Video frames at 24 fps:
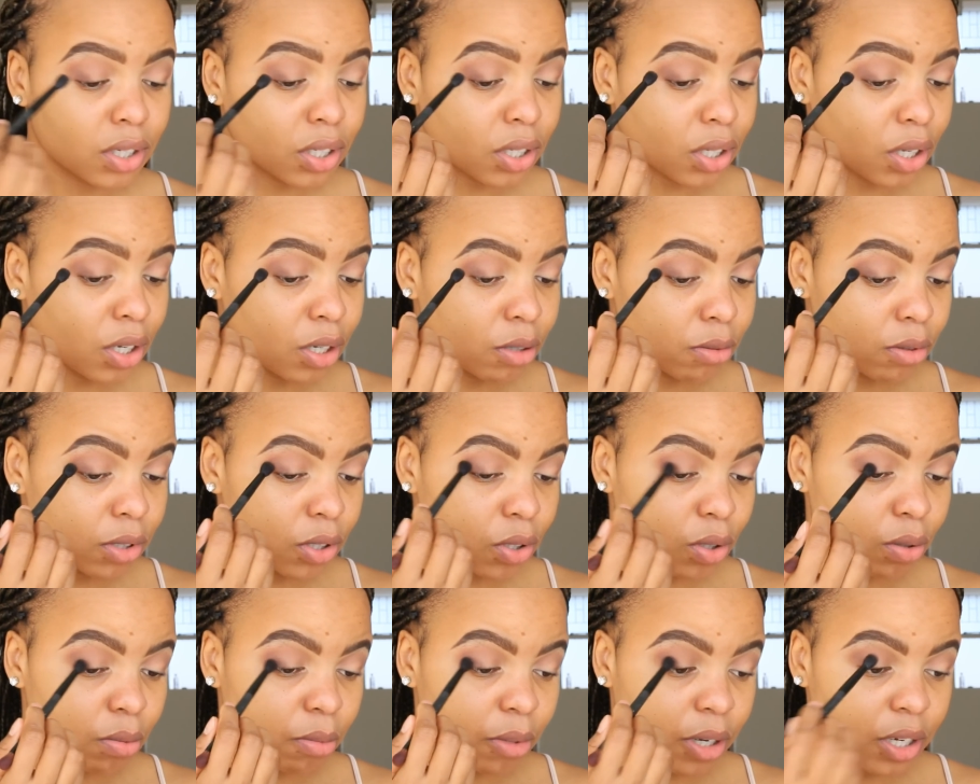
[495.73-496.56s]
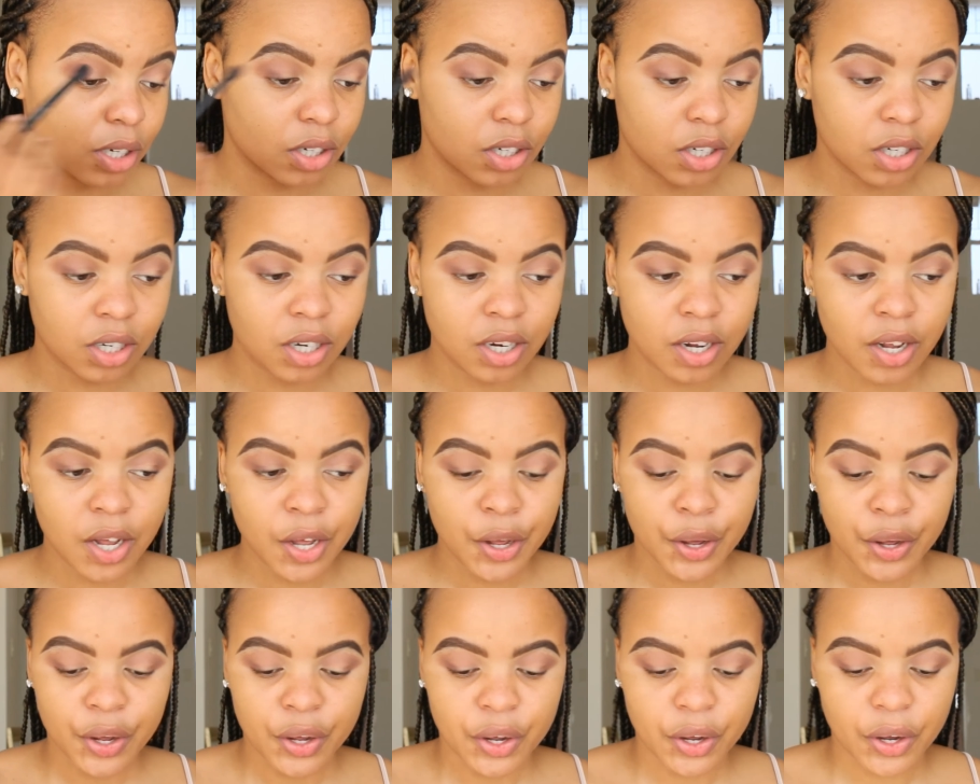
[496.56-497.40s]
gonna be too much.
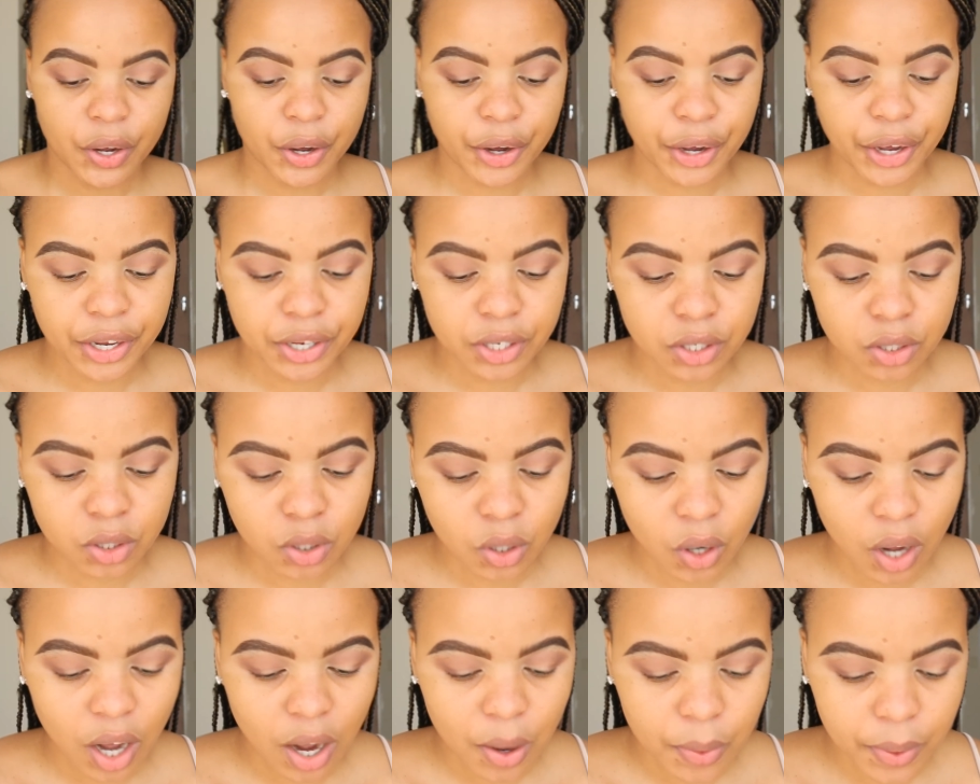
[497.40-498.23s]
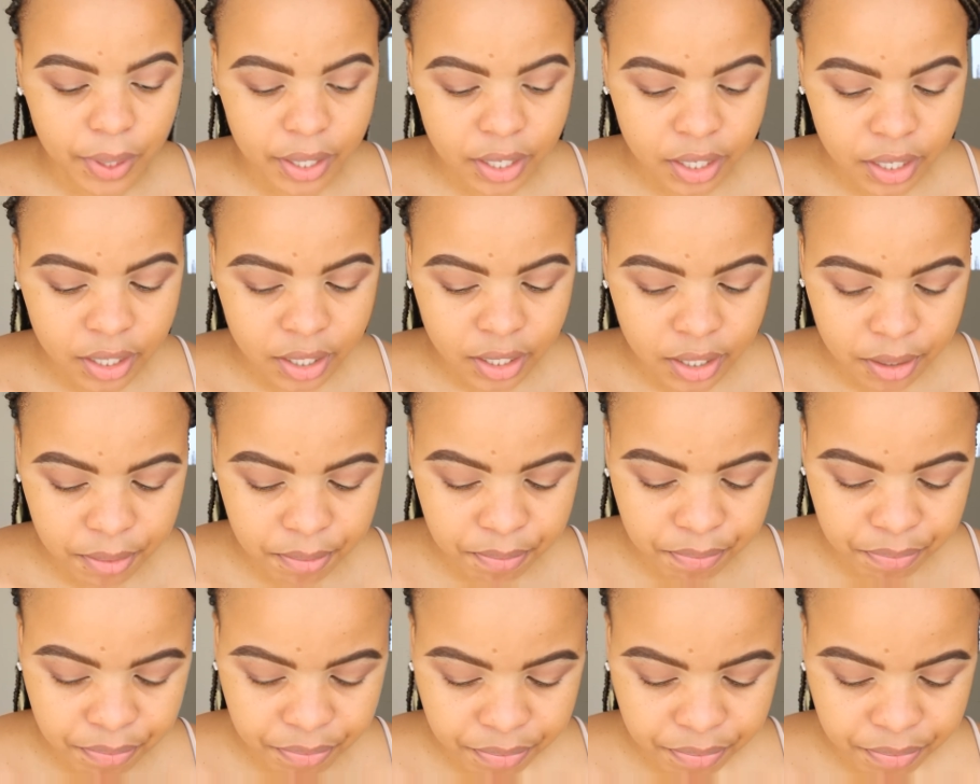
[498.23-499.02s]
Okay, so I wanna